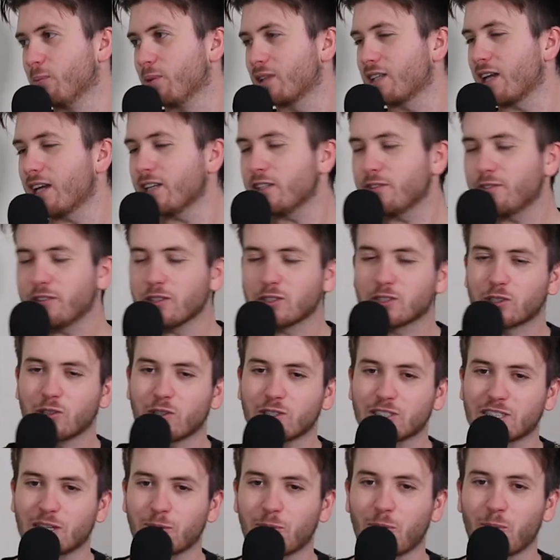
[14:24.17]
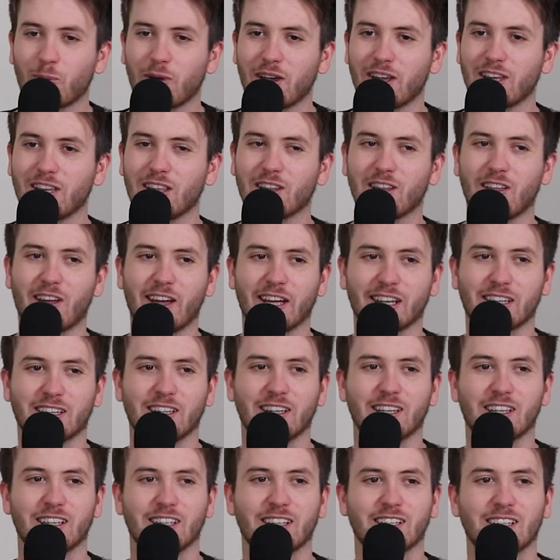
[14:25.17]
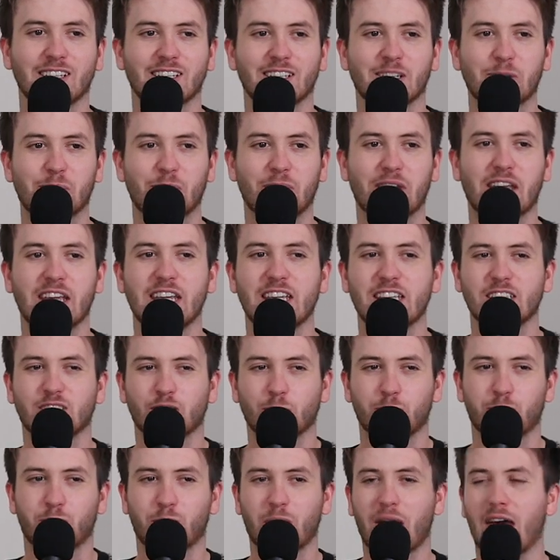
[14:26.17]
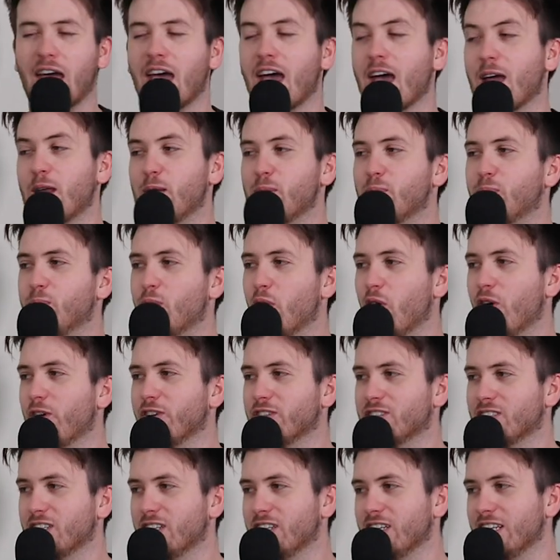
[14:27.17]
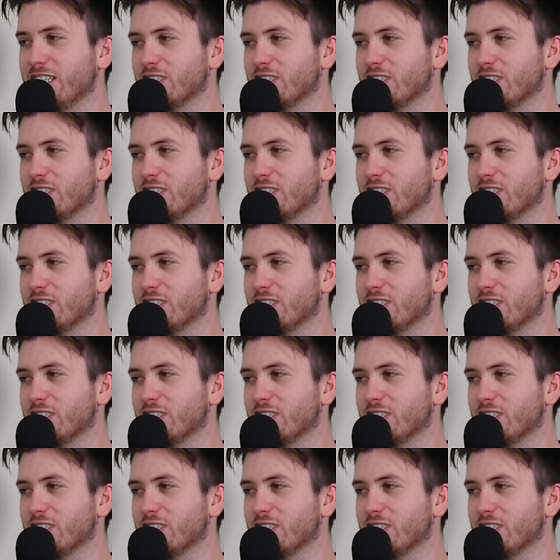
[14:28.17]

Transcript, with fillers: But Dangerfield's not someone where you're like, he is a bad person.